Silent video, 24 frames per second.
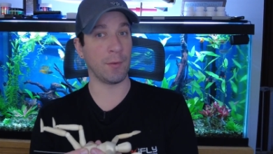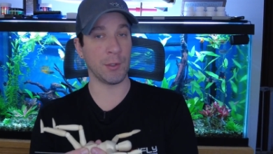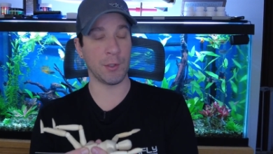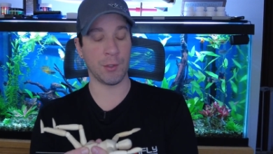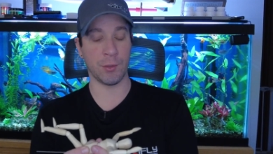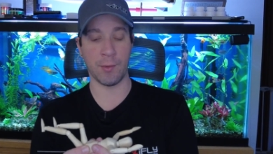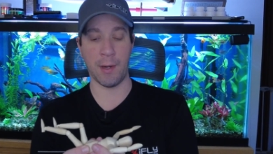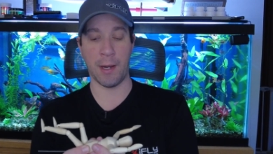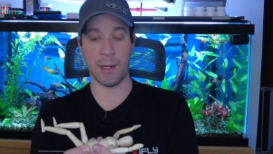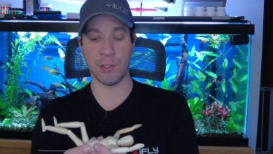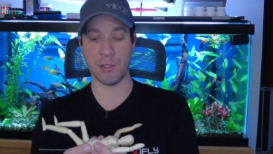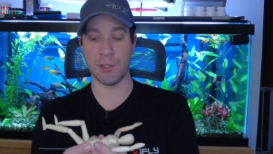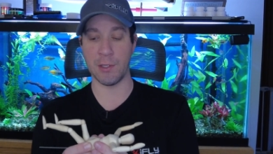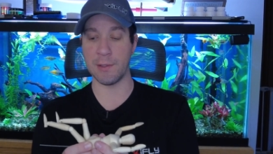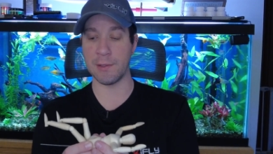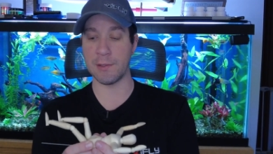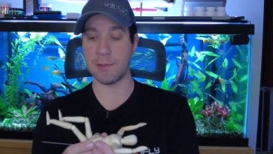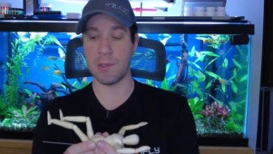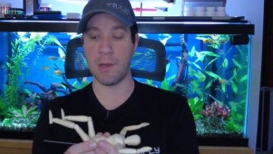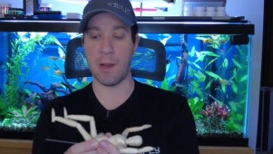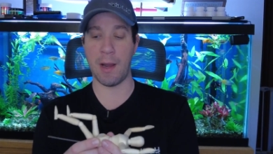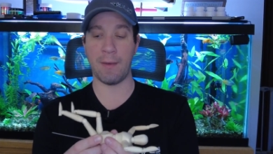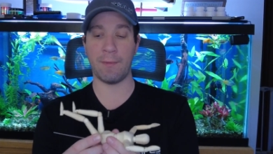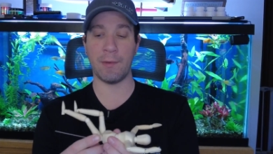direction.
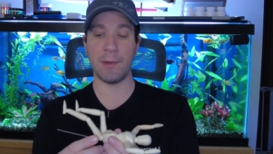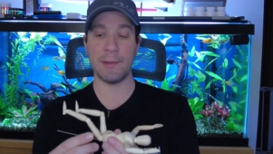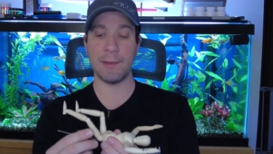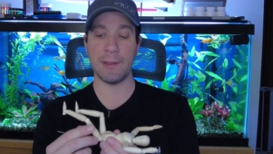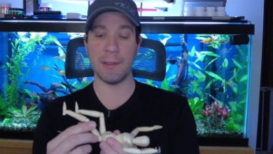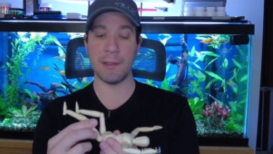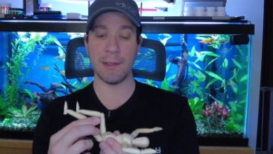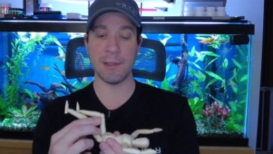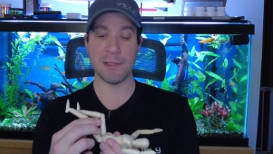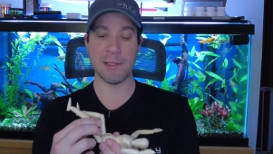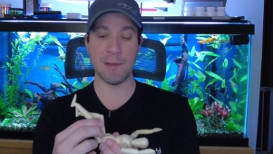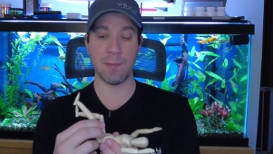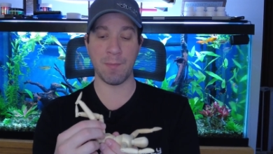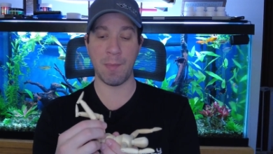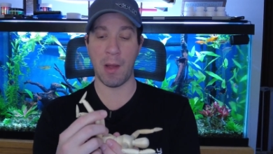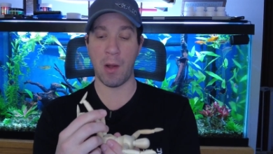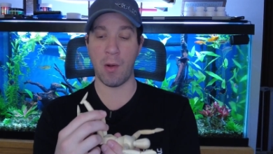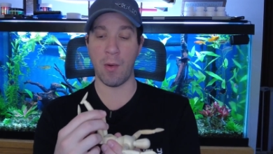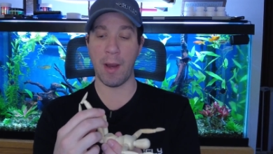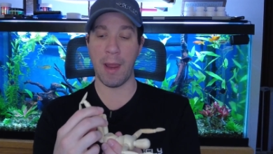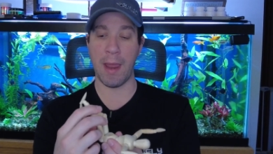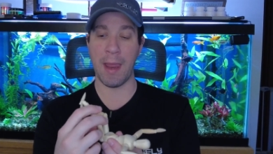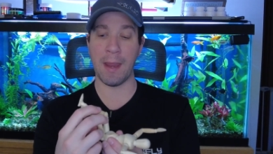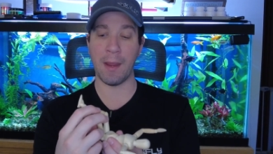So everything is
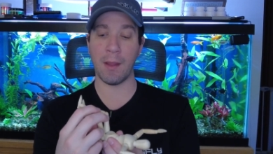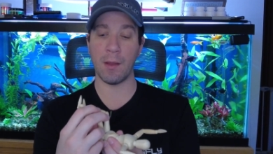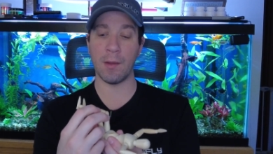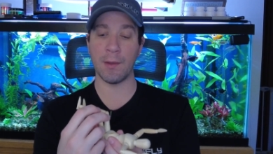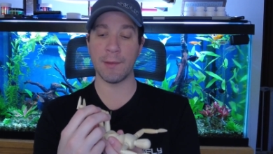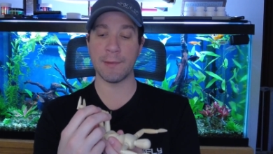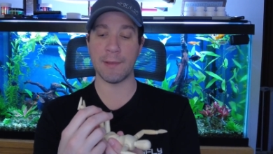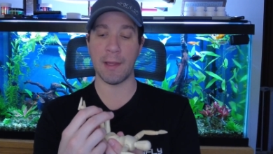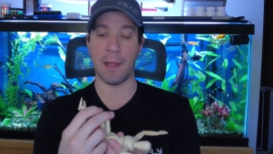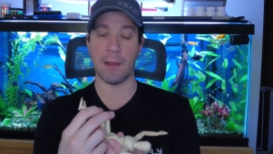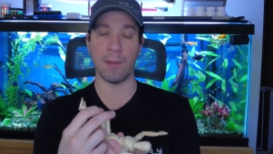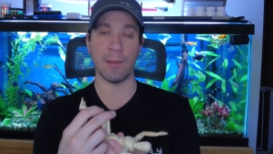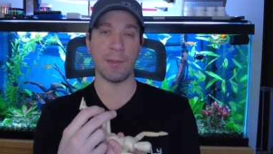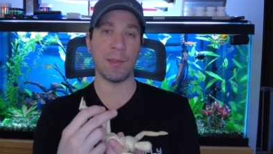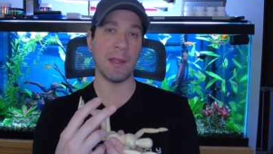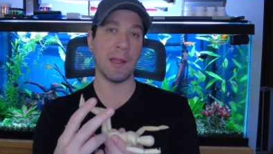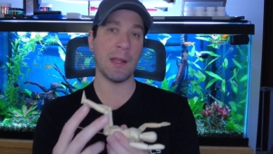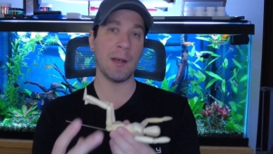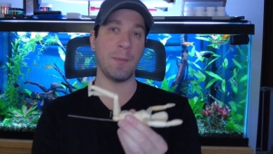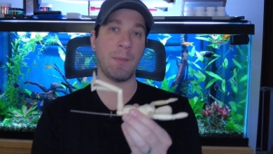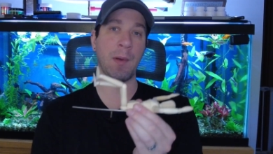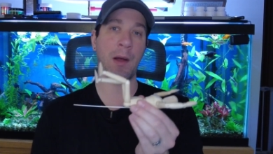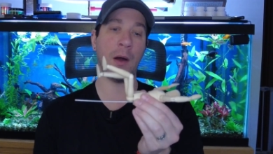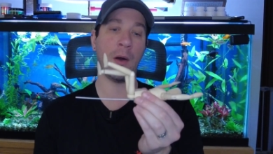about angles and
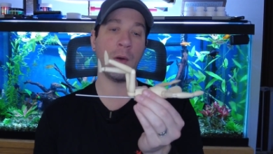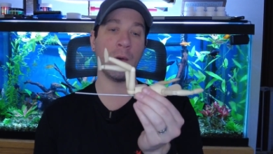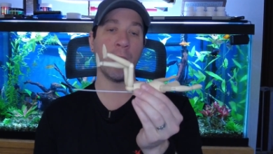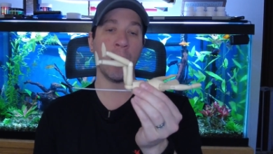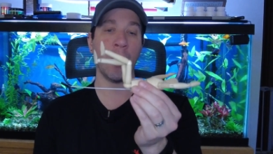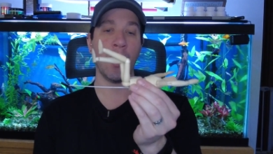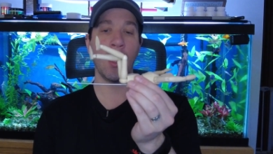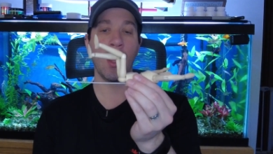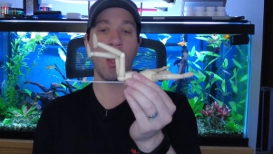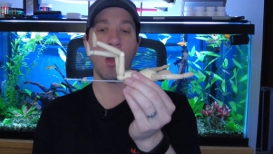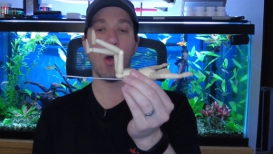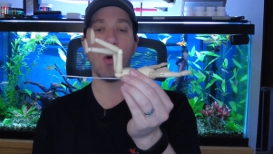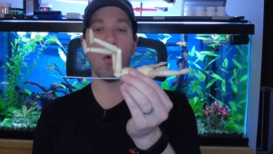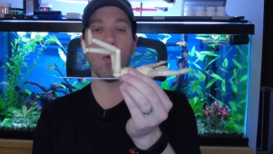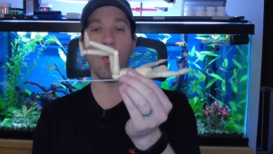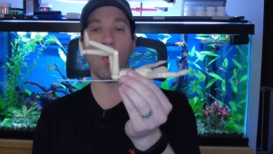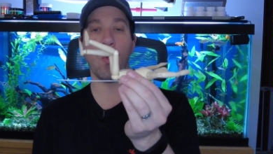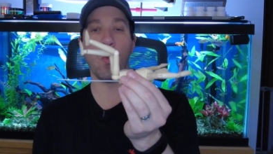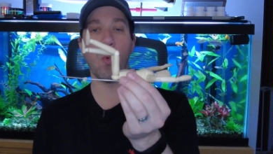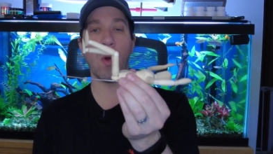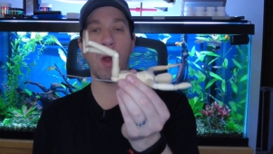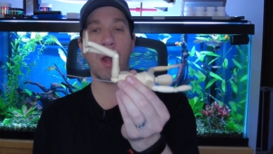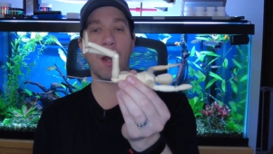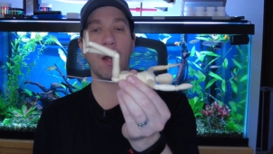thinking about
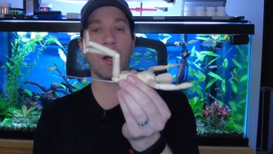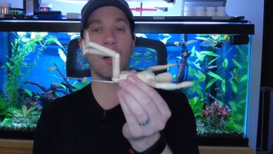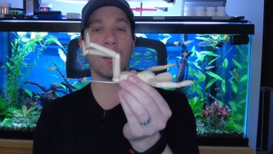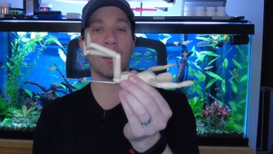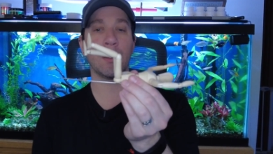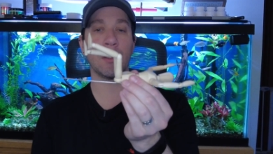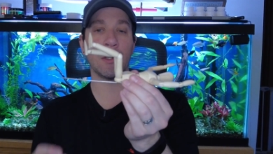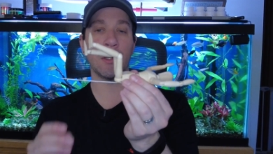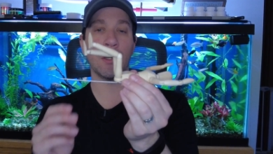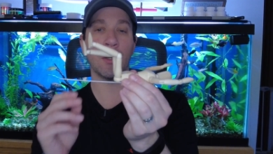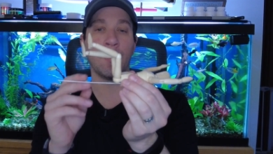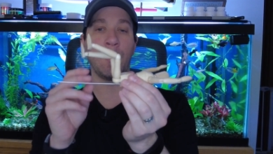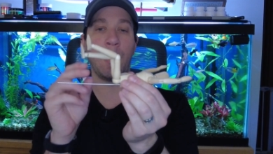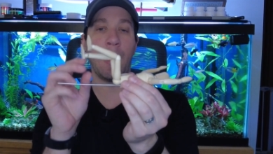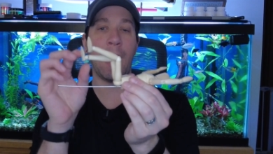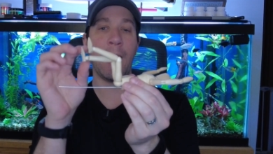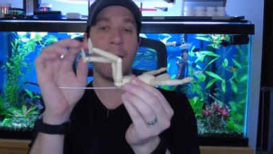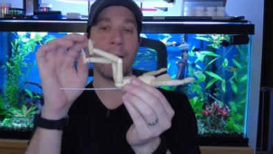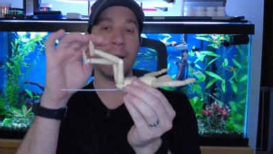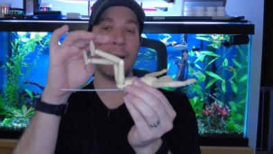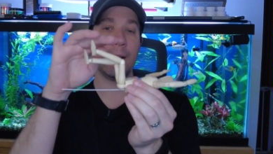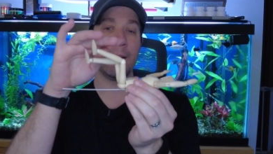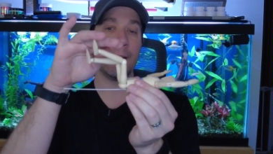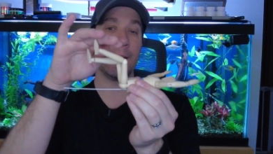where your
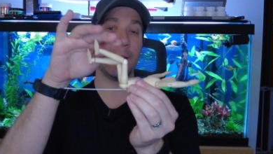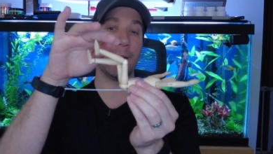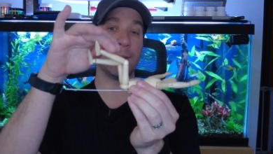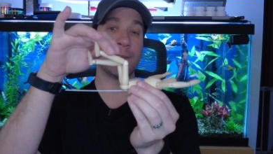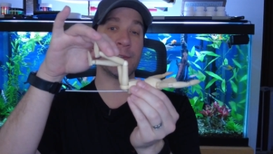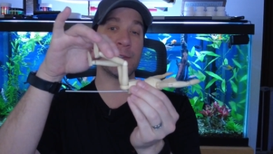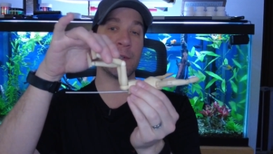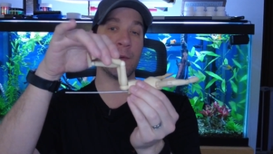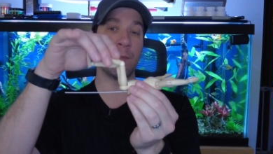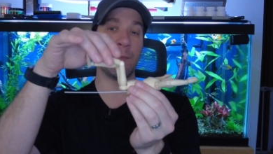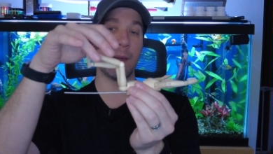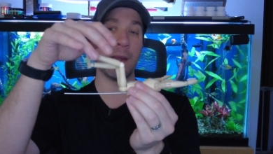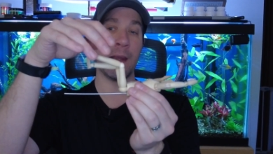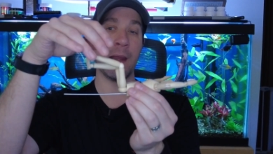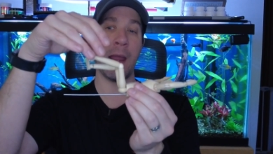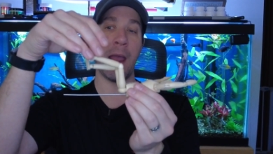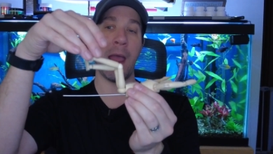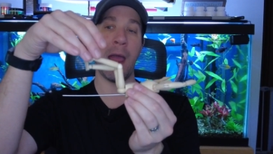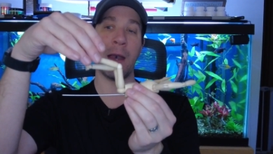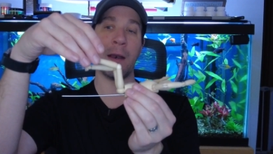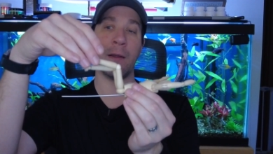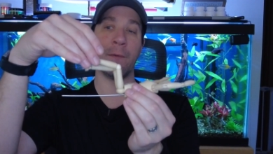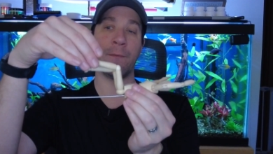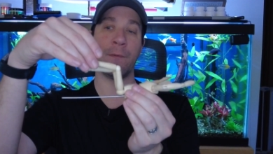body needs to be.
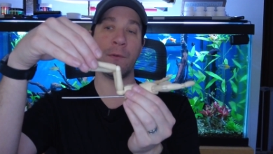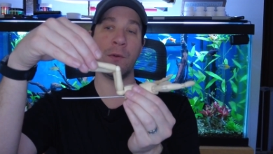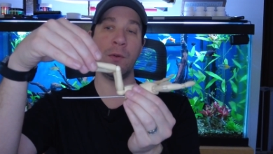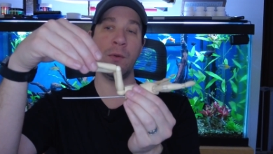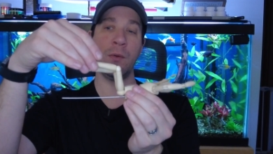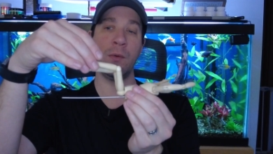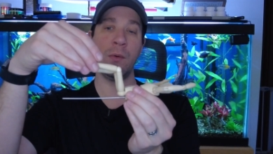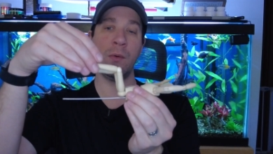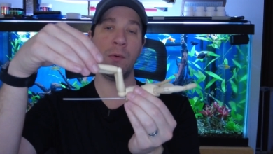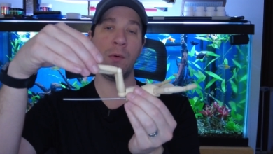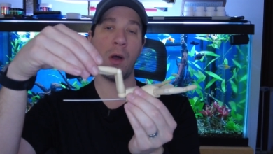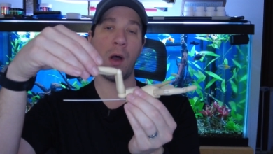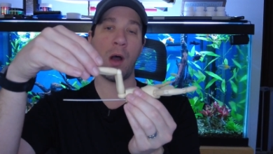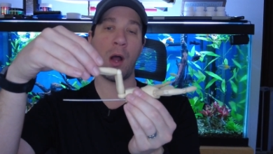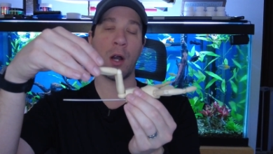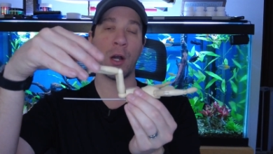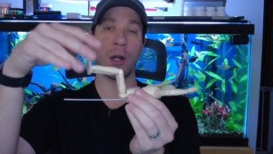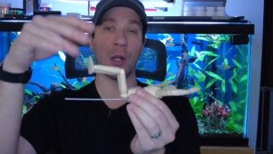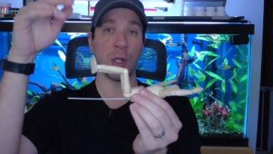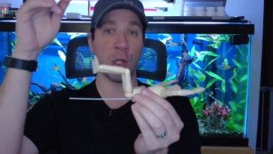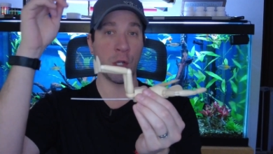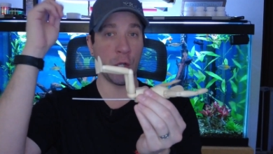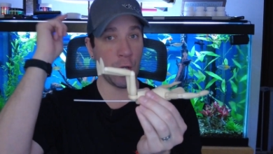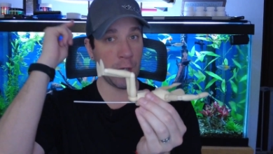And if you are
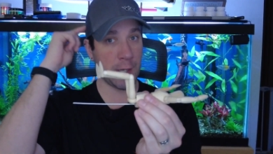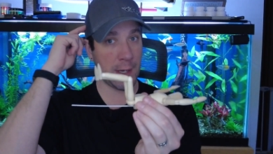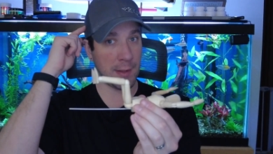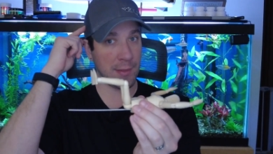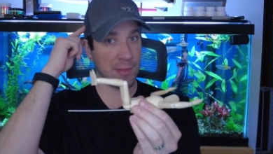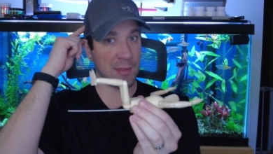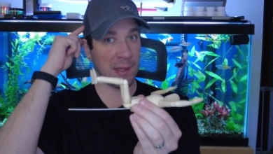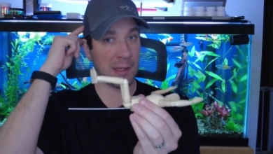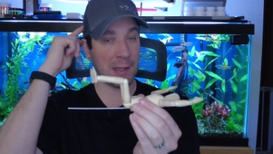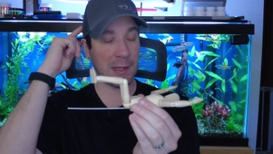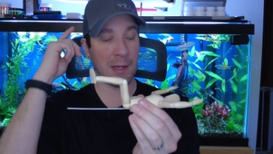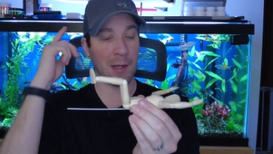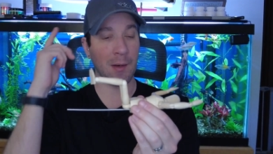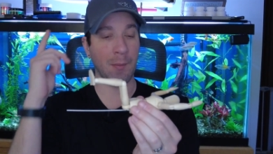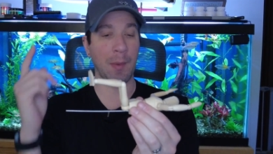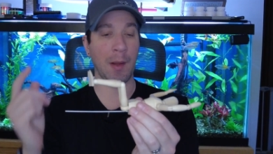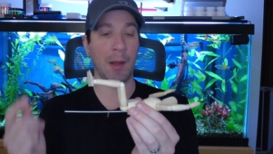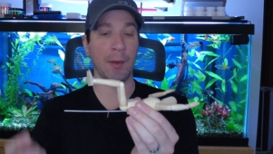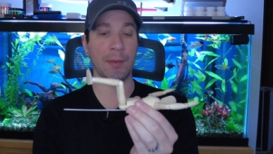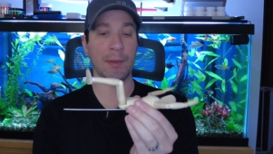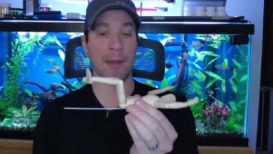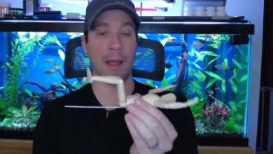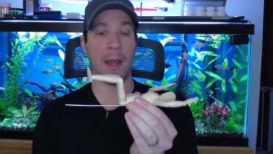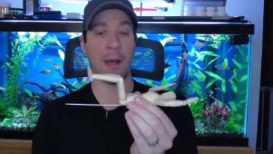good at thinking
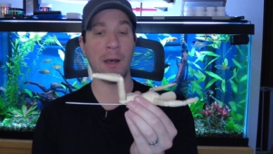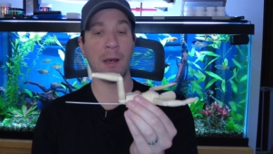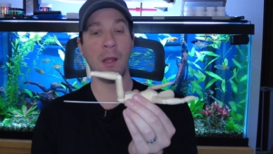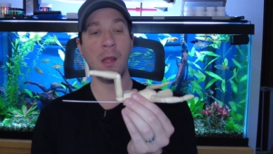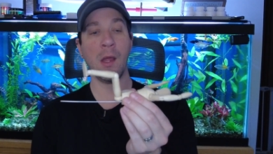about that,